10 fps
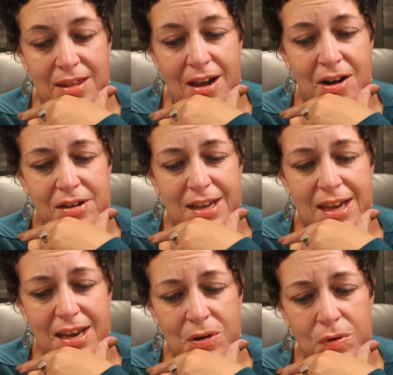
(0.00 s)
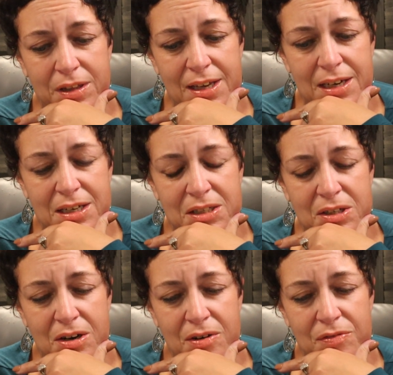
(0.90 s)
They aren't getting what they
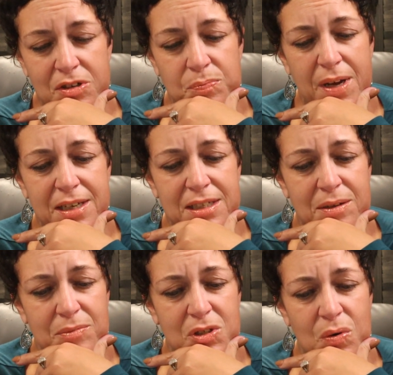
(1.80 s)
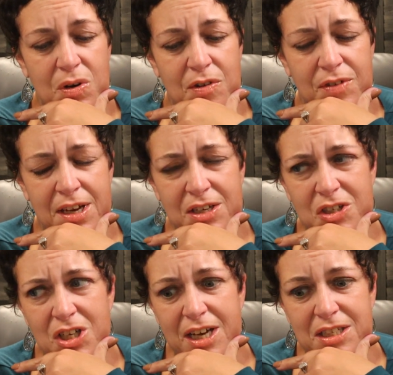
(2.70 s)
deserve. There's been some sort of
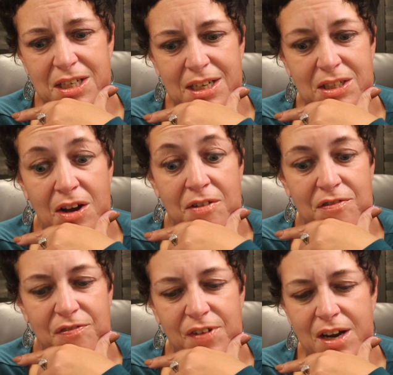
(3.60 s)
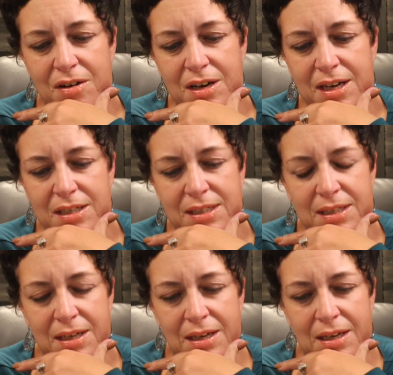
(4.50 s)
injustice, unfairness.